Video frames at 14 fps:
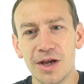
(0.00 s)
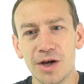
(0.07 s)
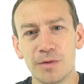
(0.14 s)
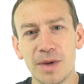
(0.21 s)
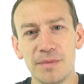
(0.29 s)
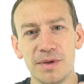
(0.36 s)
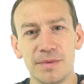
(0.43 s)

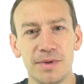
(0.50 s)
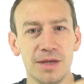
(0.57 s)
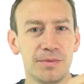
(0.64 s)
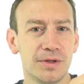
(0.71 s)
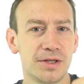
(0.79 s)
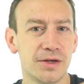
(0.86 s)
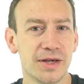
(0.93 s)
or maybe
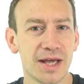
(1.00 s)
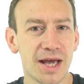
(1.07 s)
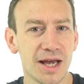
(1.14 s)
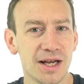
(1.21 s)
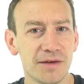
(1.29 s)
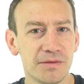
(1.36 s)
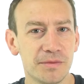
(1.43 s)
people doing
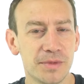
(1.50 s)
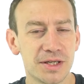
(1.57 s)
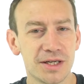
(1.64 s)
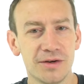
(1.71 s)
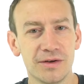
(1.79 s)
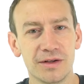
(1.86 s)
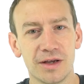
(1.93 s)
A level
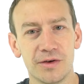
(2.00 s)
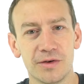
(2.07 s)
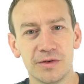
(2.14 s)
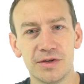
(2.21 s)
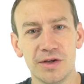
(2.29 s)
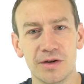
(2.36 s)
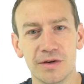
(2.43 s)
material going
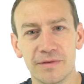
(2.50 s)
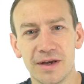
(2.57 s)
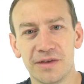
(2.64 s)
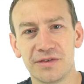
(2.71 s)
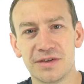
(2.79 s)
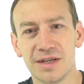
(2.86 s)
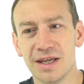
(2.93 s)
on to
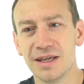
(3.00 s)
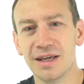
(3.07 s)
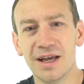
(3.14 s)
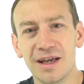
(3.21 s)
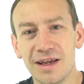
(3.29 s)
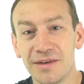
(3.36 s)
university.